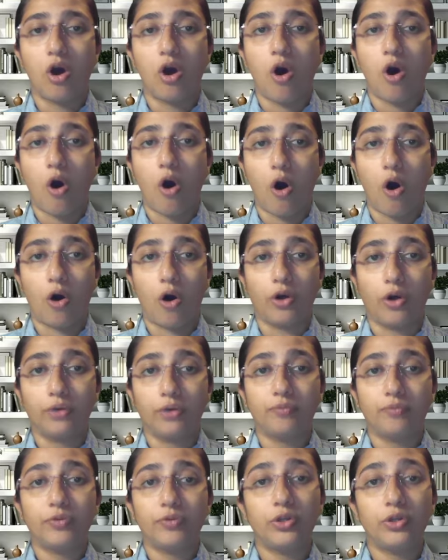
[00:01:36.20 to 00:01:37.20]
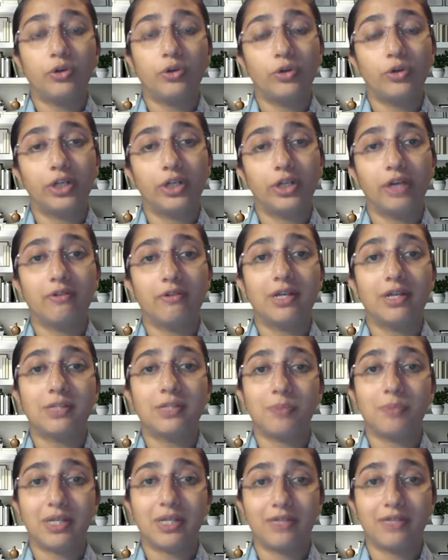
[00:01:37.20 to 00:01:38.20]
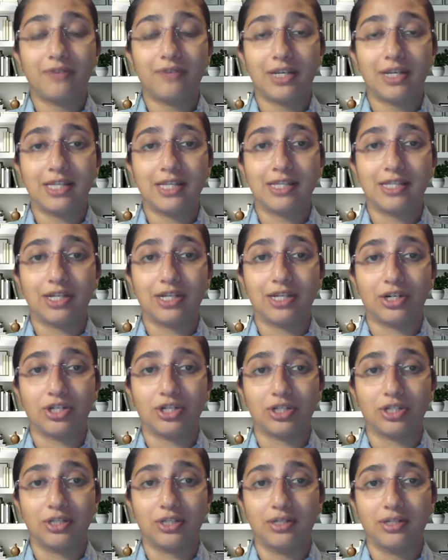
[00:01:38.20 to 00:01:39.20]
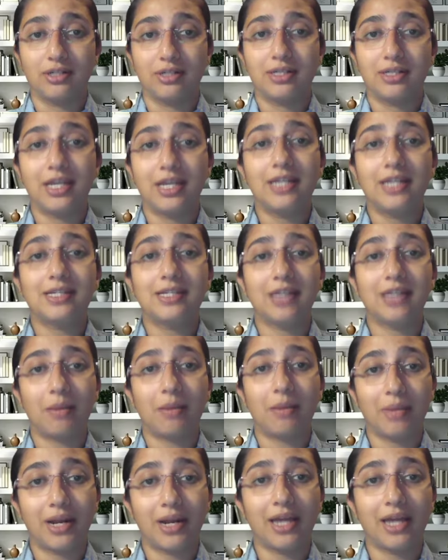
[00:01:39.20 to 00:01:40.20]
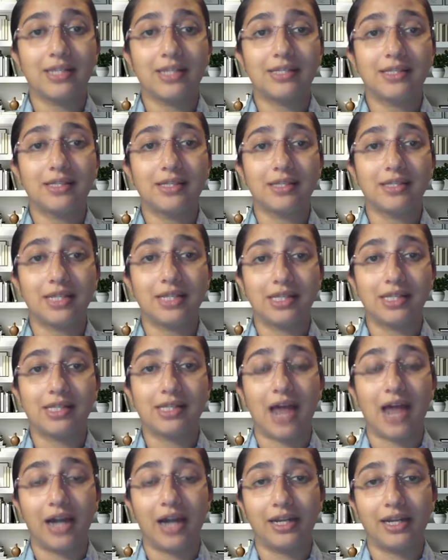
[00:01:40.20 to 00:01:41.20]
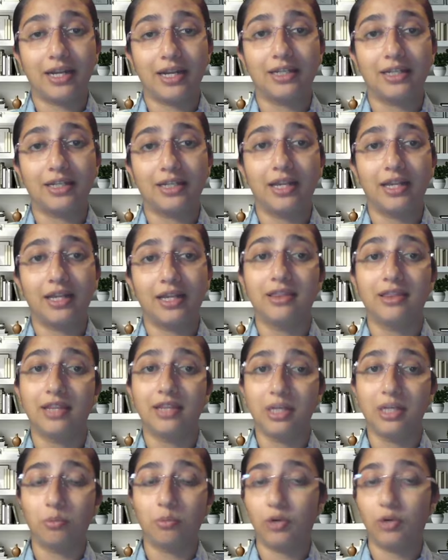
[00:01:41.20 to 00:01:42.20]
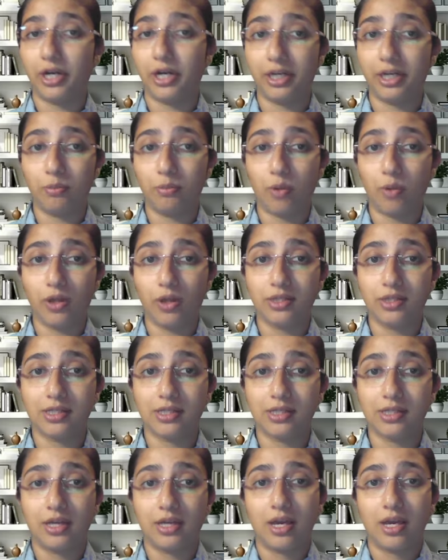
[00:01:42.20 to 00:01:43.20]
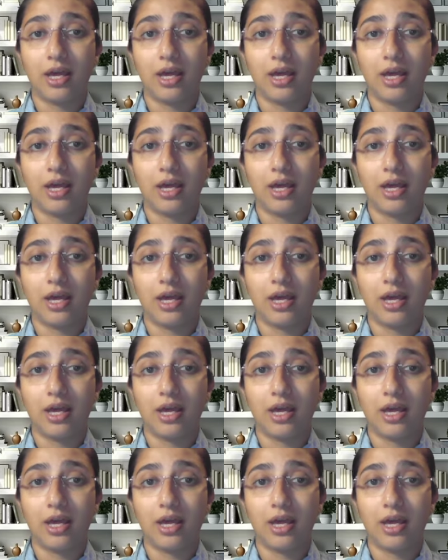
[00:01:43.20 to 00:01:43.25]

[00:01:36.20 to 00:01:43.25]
Or you could give a specific instruction saying, summarize this article in 3 bulletin points,